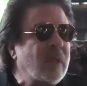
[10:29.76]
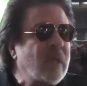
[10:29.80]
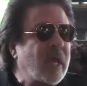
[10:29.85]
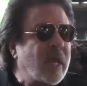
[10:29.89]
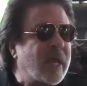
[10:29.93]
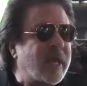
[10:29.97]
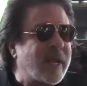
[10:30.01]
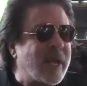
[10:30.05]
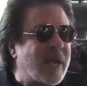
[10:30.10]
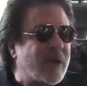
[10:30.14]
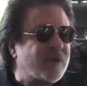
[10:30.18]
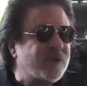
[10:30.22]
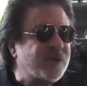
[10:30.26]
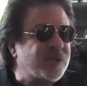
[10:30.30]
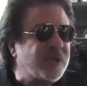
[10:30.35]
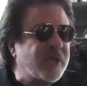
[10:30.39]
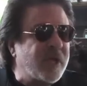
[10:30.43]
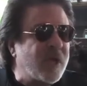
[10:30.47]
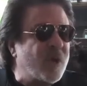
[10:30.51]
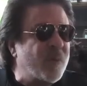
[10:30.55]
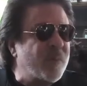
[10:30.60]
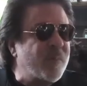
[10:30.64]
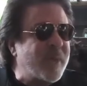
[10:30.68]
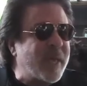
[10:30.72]
and how
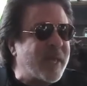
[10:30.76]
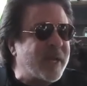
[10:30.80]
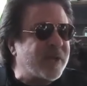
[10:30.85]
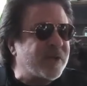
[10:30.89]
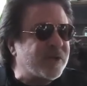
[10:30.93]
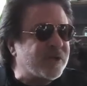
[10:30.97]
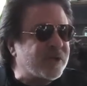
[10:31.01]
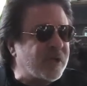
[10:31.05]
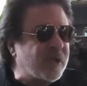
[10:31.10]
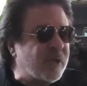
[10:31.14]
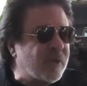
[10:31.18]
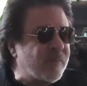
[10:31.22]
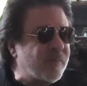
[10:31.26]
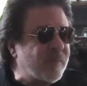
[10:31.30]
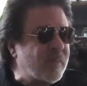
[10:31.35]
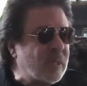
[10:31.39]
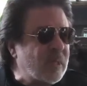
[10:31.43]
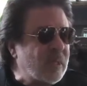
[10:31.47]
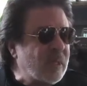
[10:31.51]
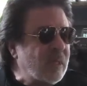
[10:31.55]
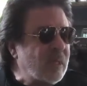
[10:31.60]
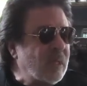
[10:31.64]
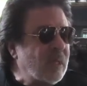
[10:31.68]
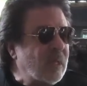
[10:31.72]
she helped manage him.
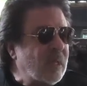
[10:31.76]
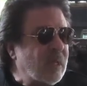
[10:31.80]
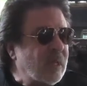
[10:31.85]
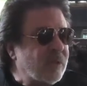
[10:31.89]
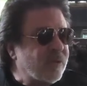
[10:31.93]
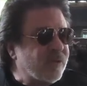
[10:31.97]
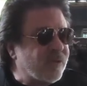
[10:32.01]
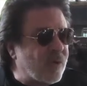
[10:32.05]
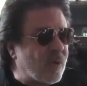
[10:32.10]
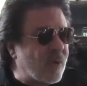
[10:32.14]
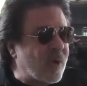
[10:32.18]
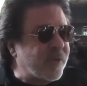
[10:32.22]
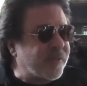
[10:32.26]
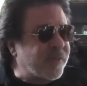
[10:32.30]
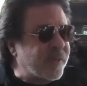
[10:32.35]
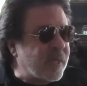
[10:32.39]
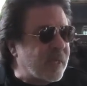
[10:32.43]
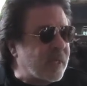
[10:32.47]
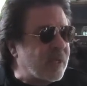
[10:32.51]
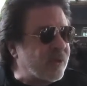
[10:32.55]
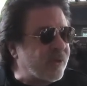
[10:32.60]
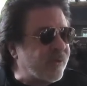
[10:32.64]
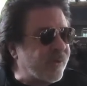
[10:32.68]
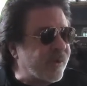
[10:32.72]
So I
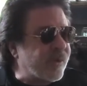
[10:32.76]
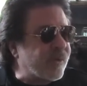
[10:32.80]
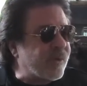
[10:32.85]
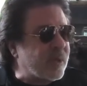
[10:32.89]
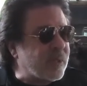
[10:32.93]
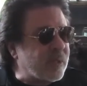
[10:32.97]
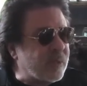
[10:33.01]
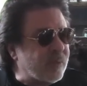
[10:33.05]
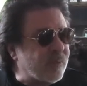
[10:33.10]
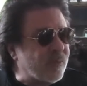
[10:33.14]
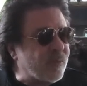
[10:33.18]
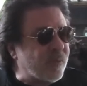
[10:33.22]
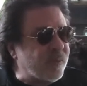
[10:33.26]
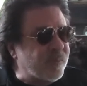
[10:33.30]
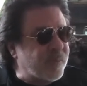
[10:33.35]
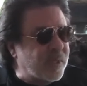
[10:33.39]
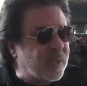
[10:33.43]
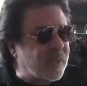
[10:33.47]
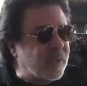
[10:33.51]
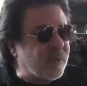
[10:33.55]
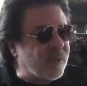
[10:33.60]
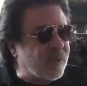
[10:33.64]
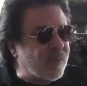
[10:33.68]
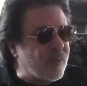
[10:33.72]
think Hillary Clinton would
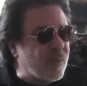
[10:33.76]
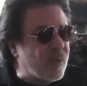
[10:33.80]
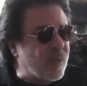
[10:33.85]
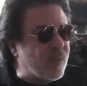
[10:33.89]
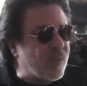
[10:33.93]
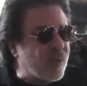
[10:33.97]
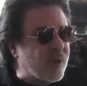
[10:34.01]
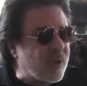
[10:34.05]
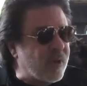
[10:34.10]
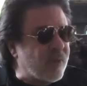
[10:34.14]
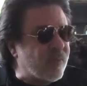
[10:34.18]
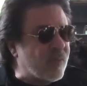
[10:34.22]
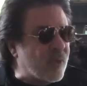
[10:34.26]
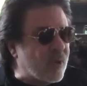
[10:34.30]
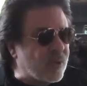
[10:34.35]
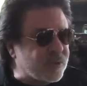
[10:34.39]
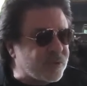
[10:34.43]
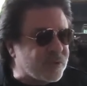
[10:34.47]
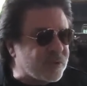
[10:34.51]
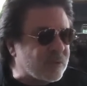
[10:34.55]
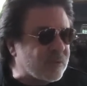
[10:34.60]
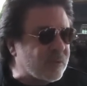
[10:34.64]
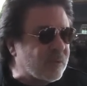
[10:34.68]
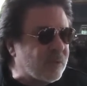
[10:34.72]
be the, one of the
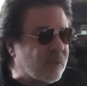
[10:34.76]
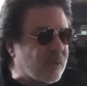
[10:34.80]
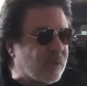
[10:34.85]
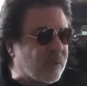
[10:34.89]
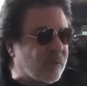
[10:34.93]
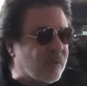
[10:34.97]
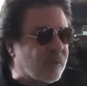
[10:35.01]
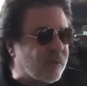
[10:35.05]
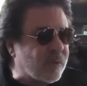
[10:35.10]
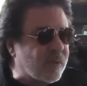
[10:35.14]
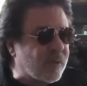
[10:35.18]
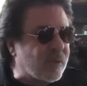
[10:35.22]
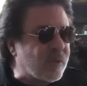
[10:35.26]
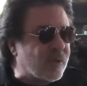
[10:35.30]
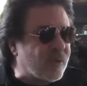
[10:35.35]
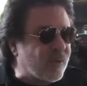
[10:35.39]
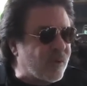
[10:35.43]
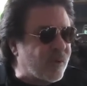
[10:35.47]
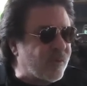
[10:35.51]
most you know, you know